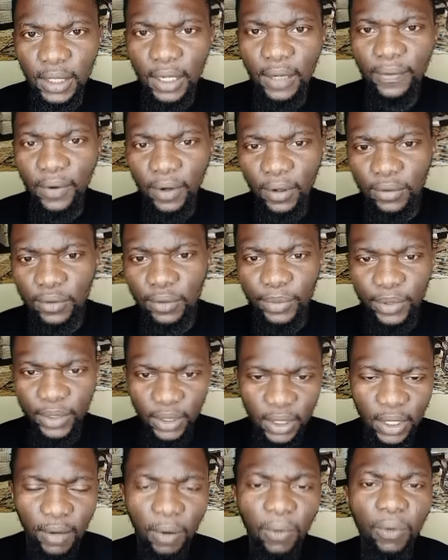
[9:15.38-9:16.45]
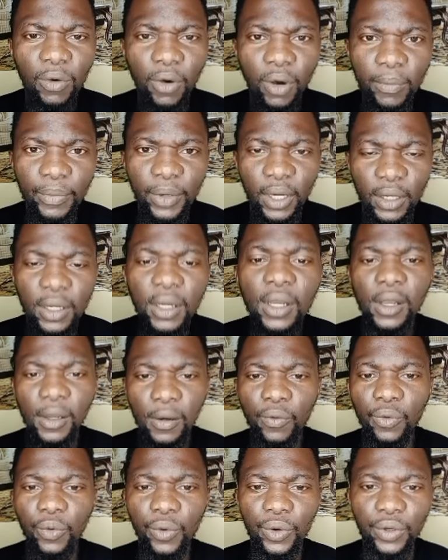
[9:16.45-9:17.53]
Ballistic said, by the way, how
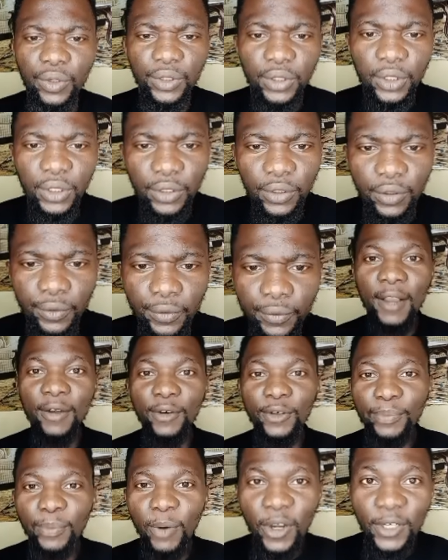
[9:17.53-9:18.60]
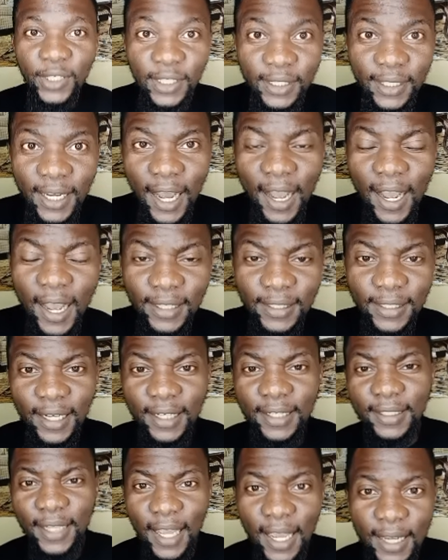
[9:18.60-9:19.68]
did DOYIN OKUPE arrive at this conclusion?
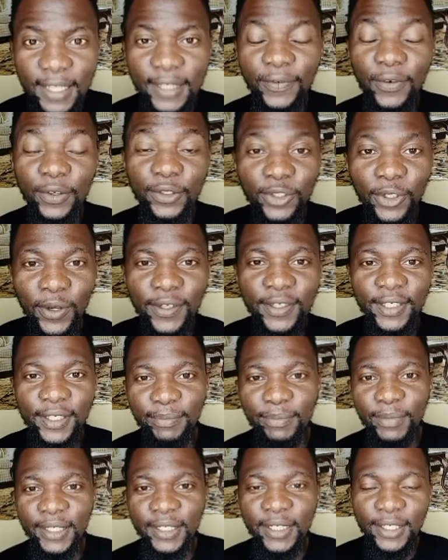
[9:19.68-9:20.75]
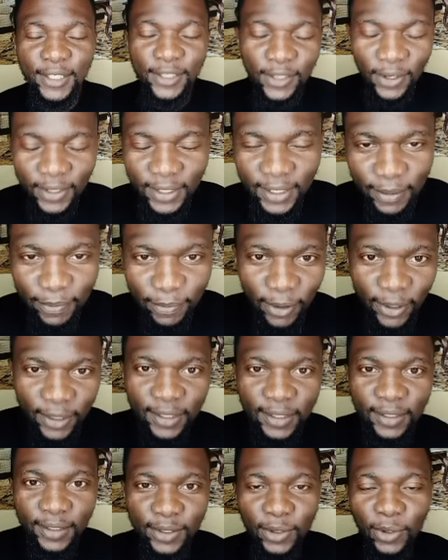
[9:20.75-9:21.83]
Forget about whether he's right or wrong.
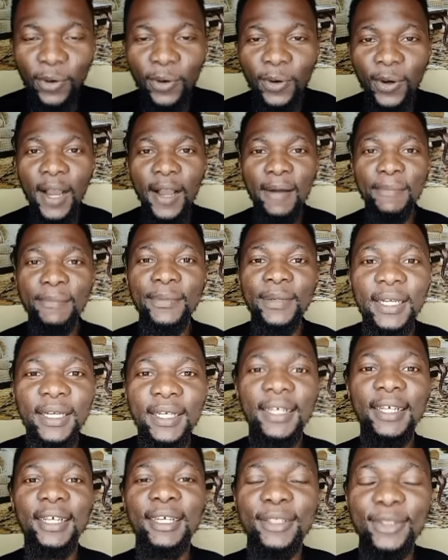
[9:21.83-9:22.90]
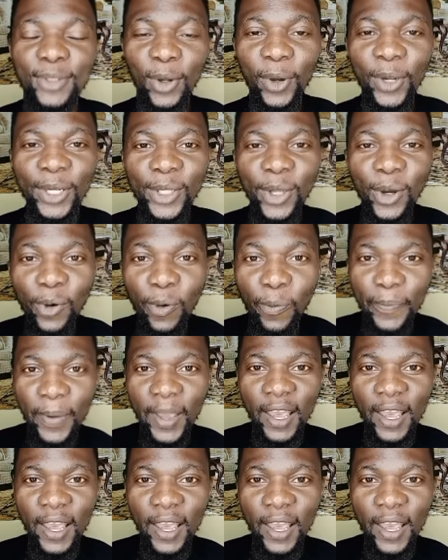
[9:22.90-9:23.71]
Just think about how he arrived at the conclusion.